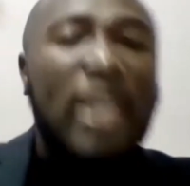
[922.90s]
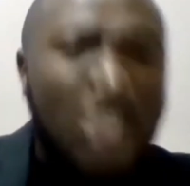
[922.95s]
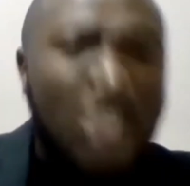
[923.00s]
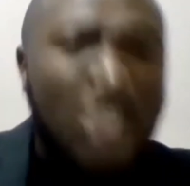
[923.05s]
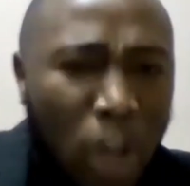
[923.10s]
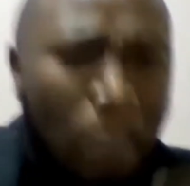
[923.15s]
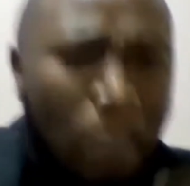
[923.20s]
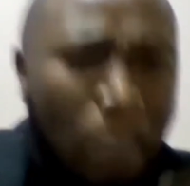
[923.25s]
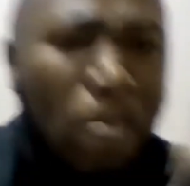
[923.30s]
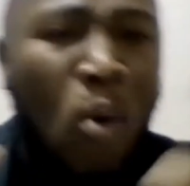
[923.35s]

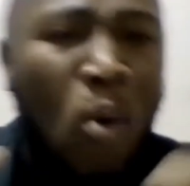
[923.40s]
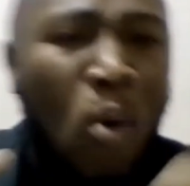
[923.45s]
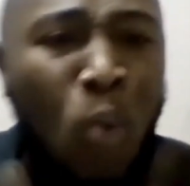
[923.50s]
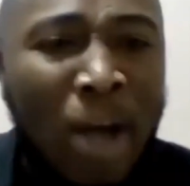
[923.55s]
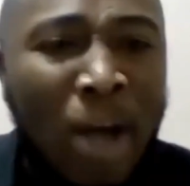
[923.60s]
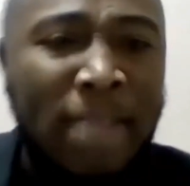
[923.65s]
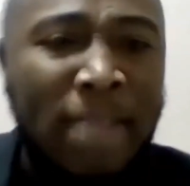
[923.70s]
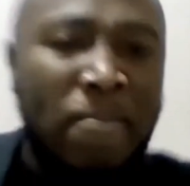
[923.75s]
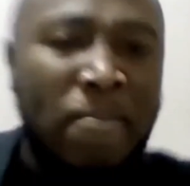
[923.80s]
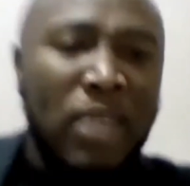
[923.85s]
number
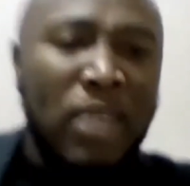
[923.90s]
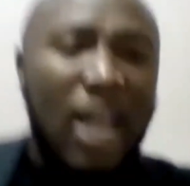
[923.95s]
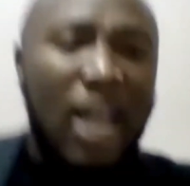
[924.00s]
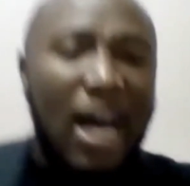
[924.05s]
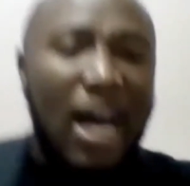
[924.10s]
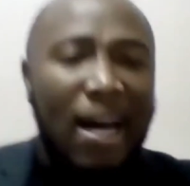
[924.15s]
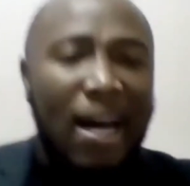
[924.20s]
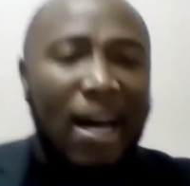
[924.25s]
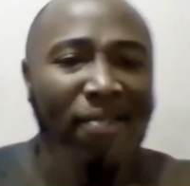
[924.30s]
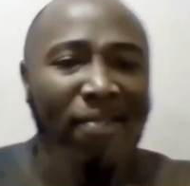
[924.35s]
one
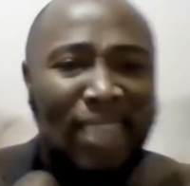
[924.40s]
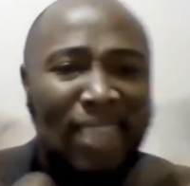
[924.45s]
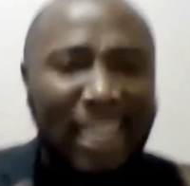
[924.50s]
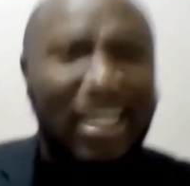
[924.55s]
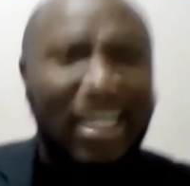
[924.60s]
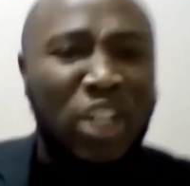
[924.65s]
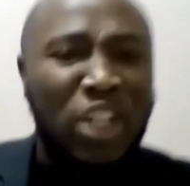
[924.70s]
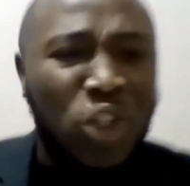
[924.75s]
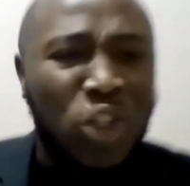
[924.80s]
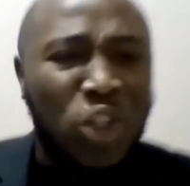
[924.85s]
uh, thing
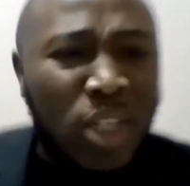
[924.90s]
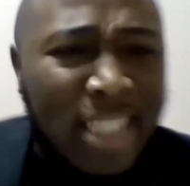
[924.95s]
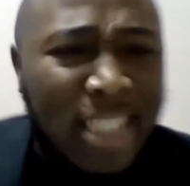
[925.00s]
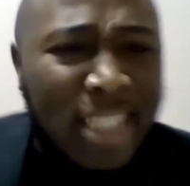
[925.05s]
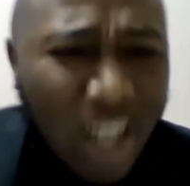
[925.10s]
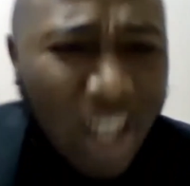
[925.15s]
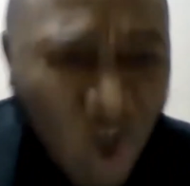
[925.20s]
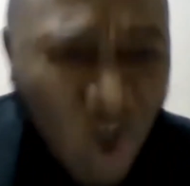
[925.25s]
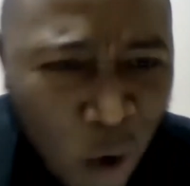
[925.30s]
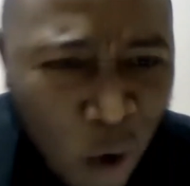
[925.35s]
that you need to
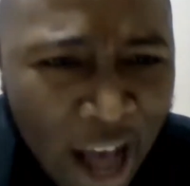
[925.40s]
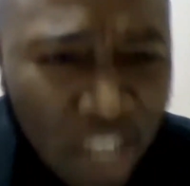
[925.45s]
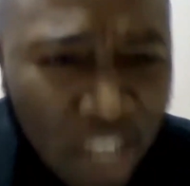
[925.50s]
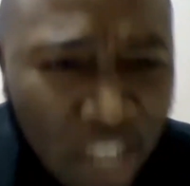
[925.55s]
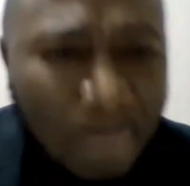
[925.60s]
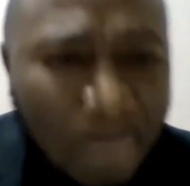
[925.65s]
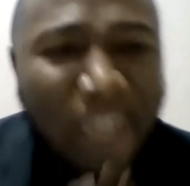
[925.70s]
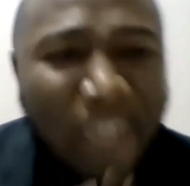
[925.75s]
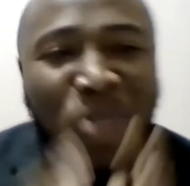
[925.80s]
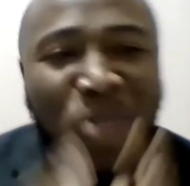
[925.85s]

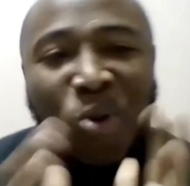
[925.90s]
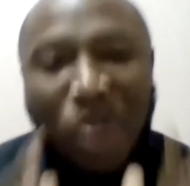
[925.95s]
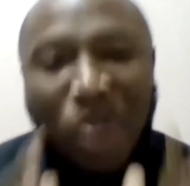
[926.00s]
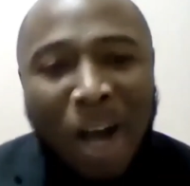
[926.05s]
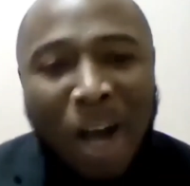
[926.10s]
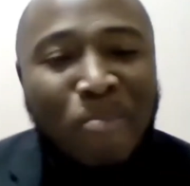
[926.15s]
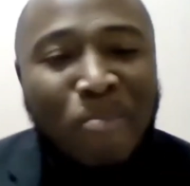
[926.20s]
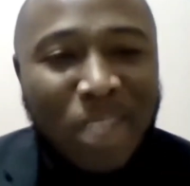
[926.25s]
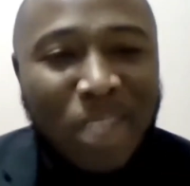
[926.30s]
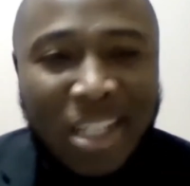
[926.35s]
grasp as you
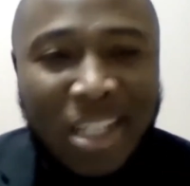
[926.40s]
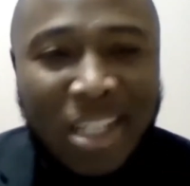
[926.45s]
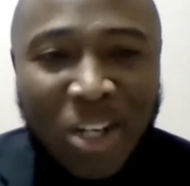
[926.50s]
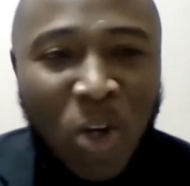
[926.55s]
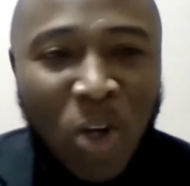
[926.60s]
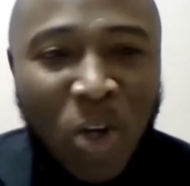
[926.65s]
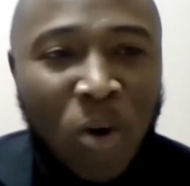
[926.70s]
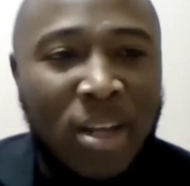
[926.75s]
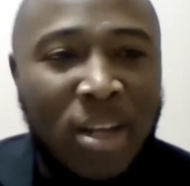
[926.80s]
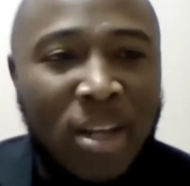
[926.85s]
come to the
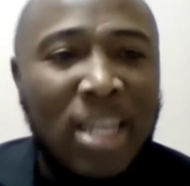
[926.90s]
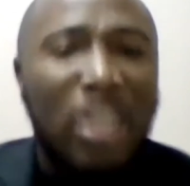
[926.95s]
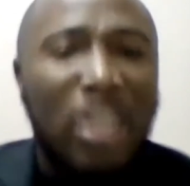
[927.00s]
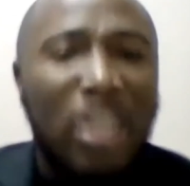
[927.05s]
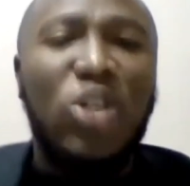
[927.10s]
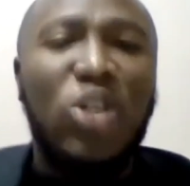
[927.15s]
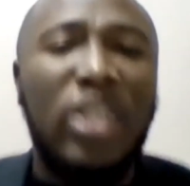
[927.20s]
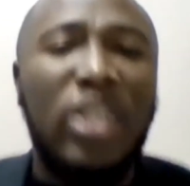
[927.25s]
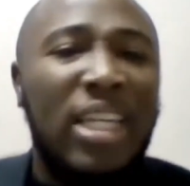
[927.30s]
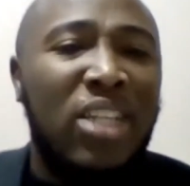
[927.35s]
Lord,
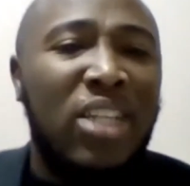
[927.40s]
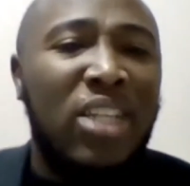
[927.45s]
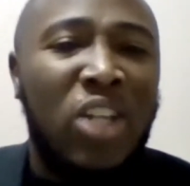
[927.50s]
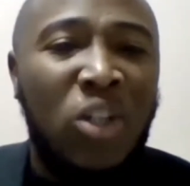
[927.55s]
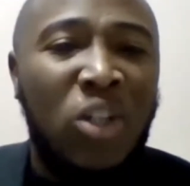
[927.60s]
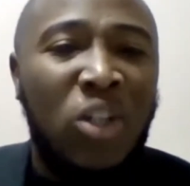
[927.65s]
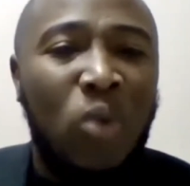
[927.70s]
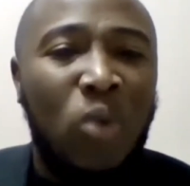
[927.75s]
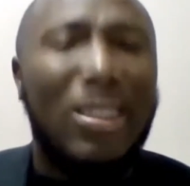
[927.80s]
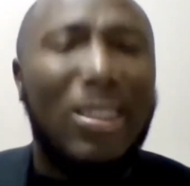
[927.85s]
you need to
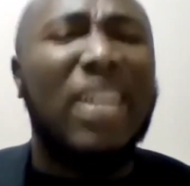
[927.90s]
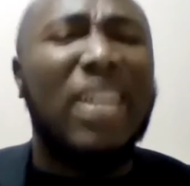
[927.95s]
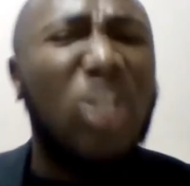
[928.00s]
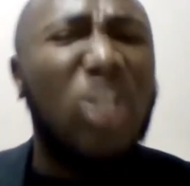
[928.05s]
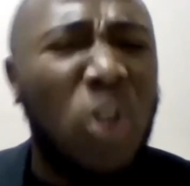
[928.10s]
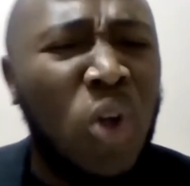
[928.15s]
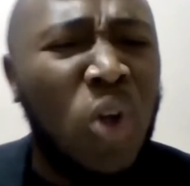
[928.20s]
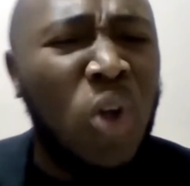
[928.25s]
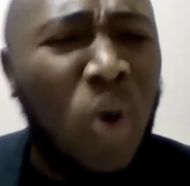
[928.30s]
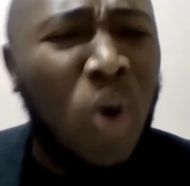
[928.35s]
know that the
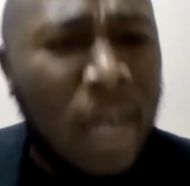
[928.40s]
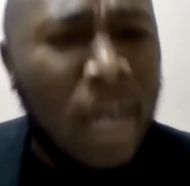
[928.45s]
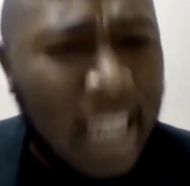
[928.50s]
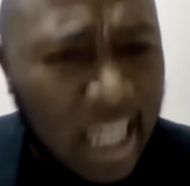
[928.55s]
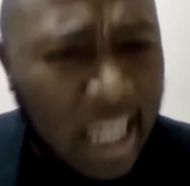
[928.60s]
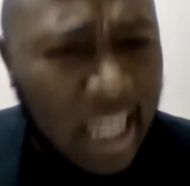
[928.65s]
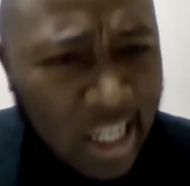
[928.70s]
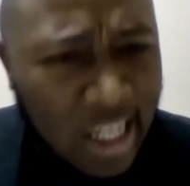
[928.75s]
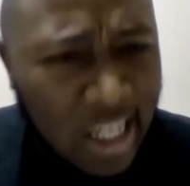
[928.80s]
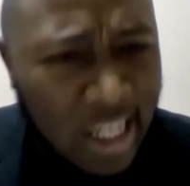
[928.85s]
Lord
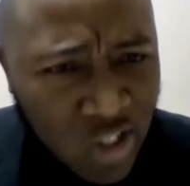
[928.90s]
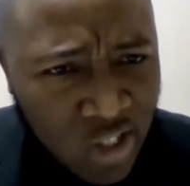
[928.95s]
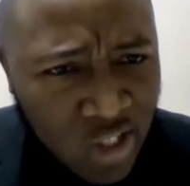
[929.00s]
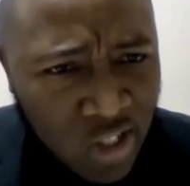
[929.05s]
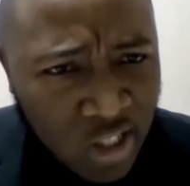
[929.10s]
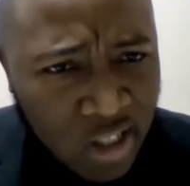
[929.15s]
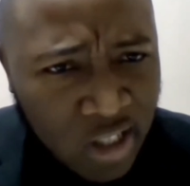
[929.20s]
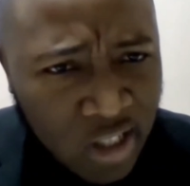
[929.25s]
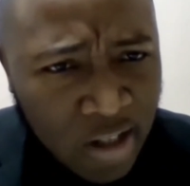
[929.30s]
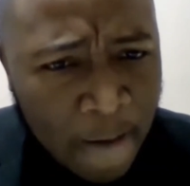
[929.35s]

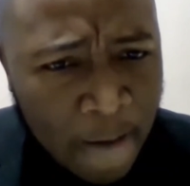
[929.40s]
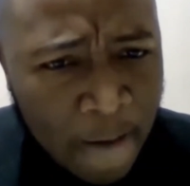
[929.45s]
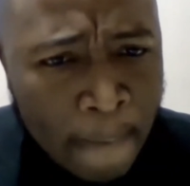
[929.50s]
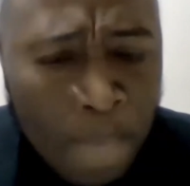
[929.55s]
is.